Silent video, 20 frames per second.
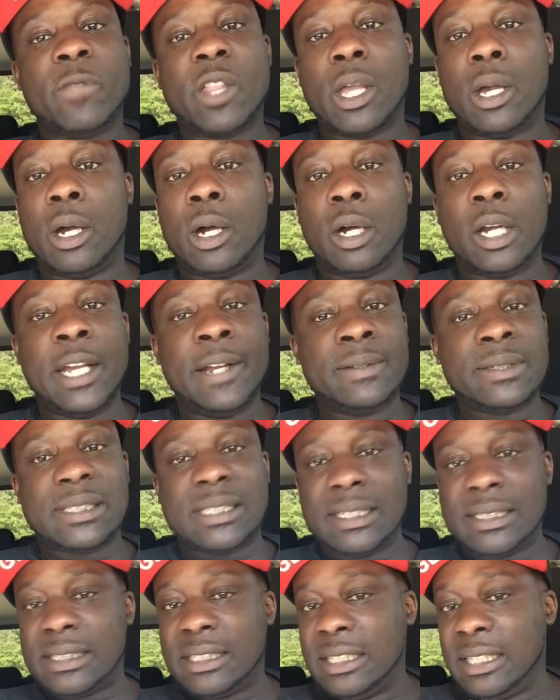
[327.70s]
Ever
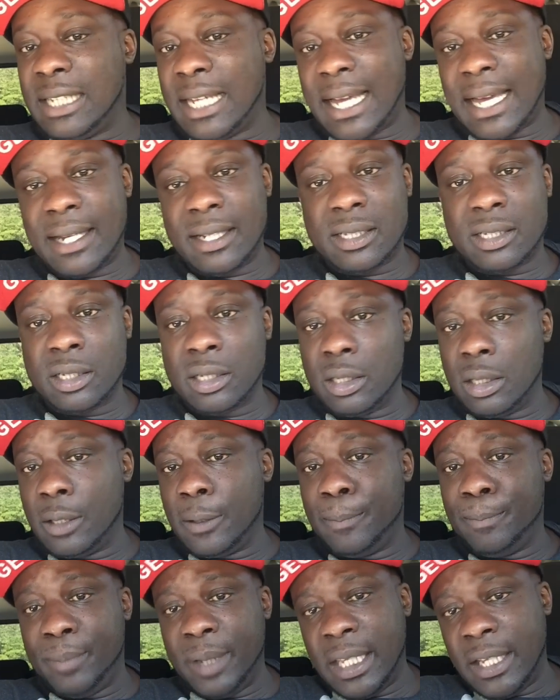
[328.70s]
since he got into the
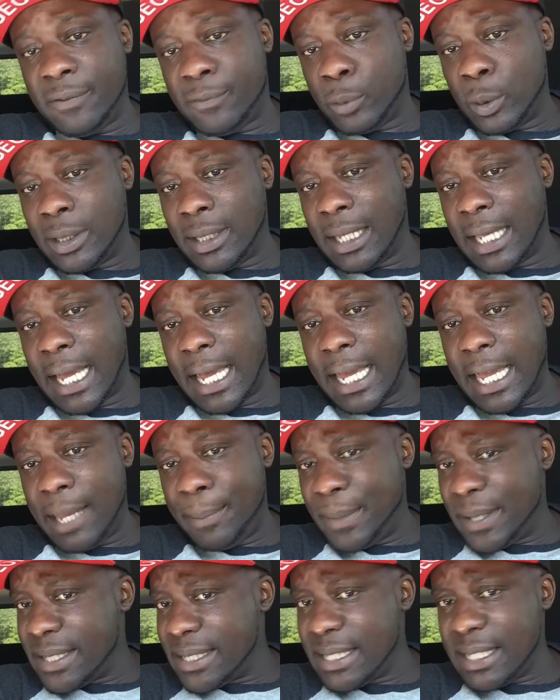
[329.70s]
little beef with
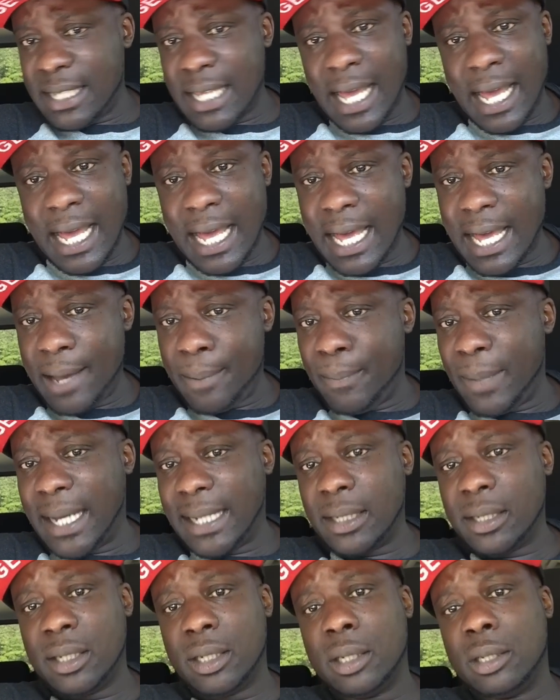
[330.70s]
Game and T.I.
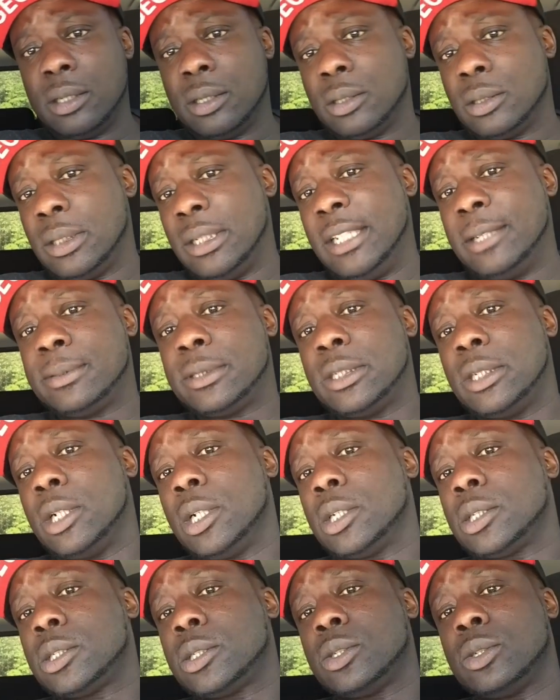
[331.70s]
about the little Nipsey
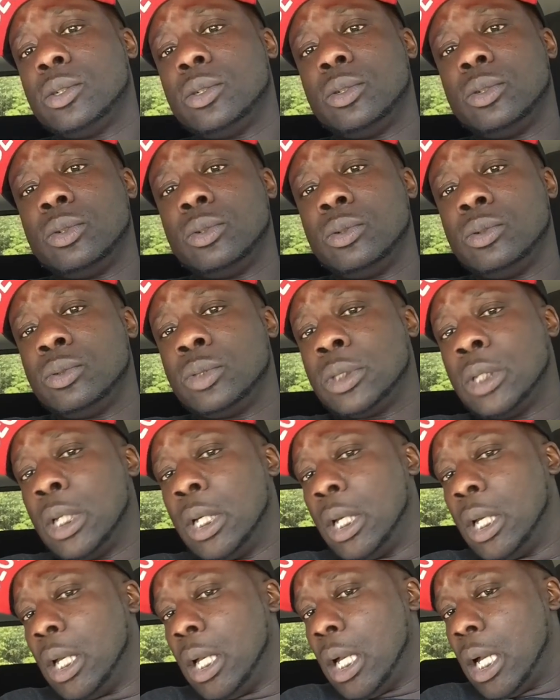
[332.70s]

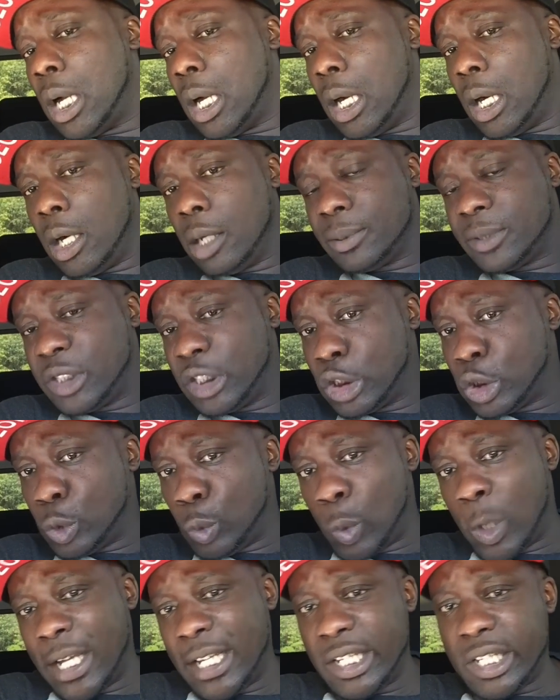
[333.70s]
Hussle
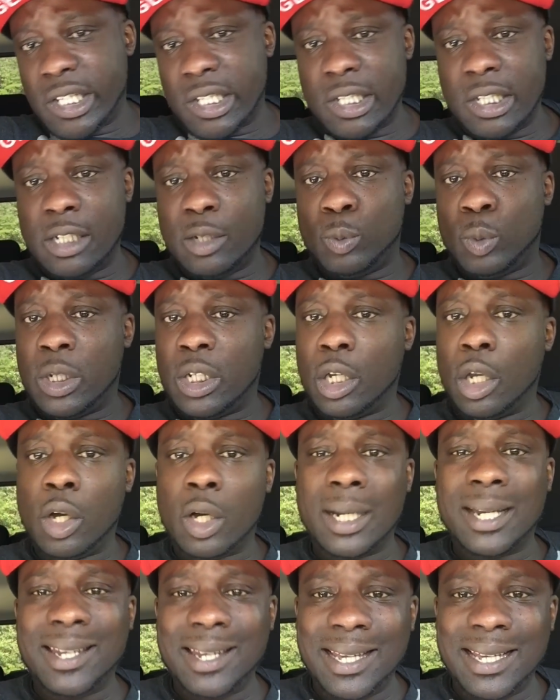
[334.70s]
situation with
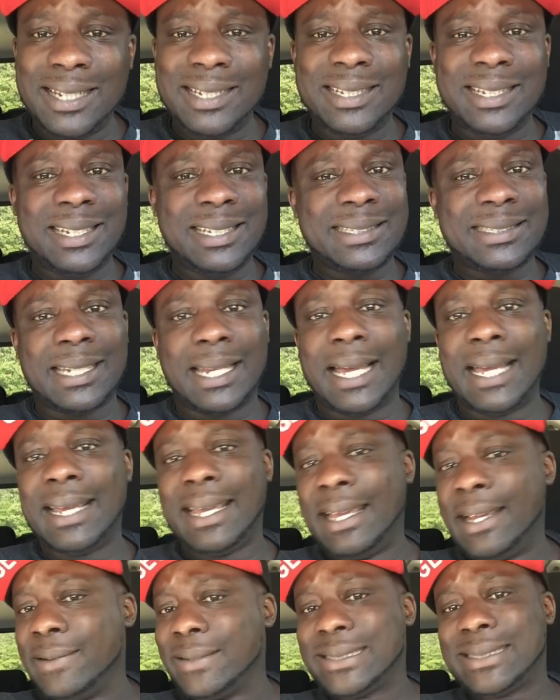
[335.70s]
Lord London, it's like,
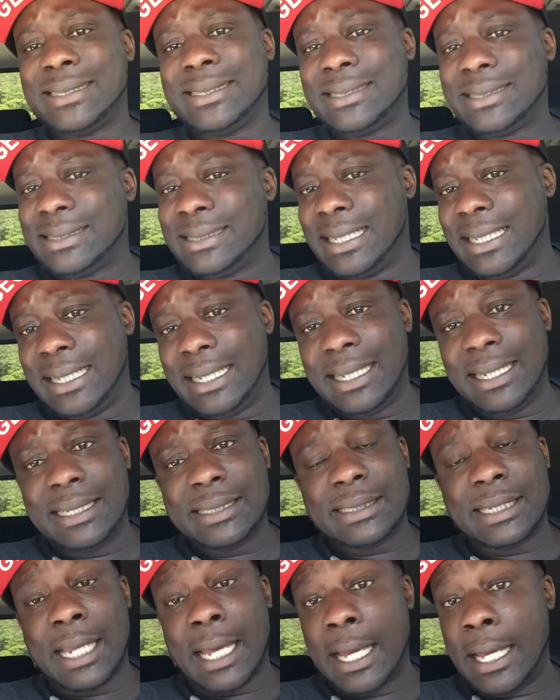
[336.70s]
ever since then,
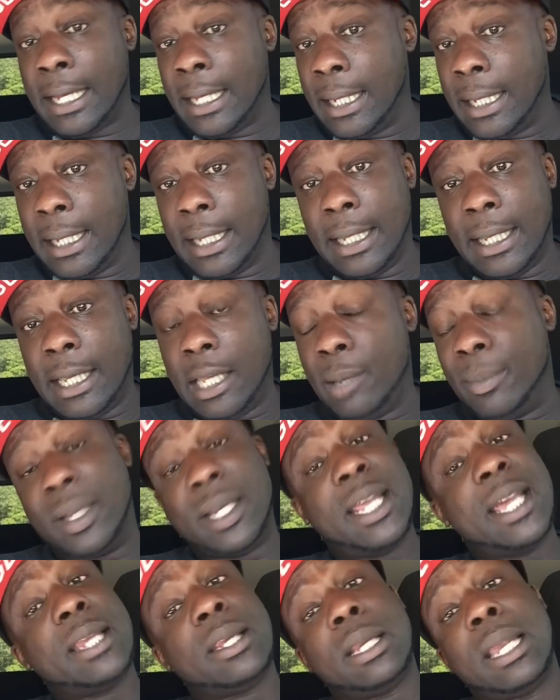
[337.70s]
it's like, he been
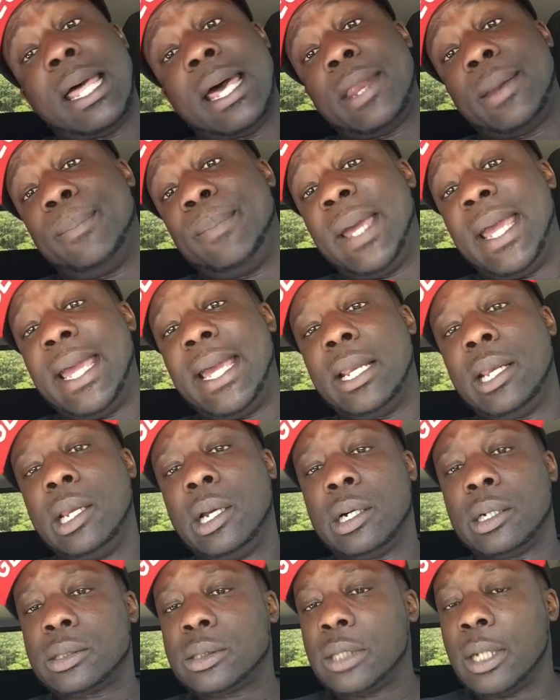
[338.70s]
having a lot of bad
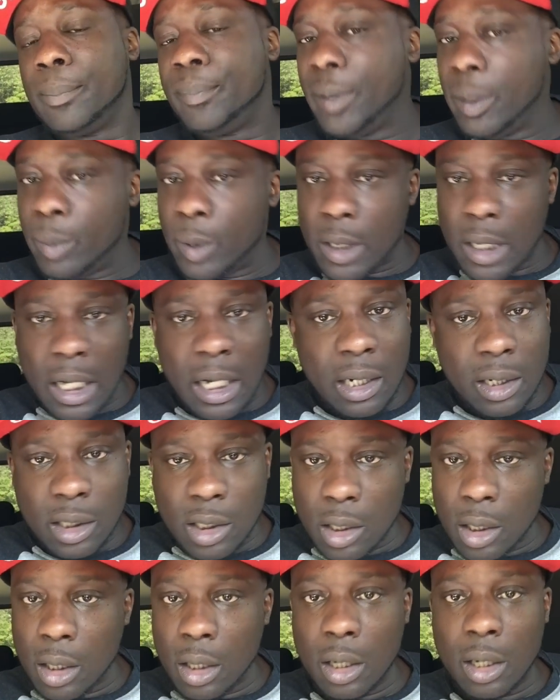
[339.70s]
luck. Some people call it
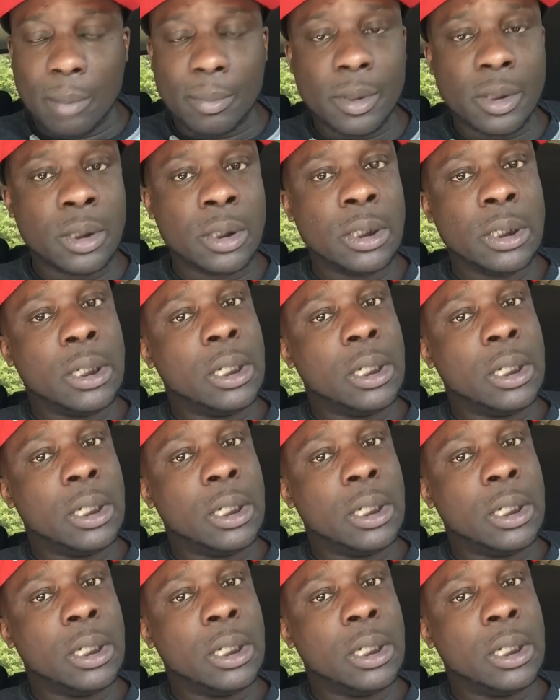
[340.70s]
karma.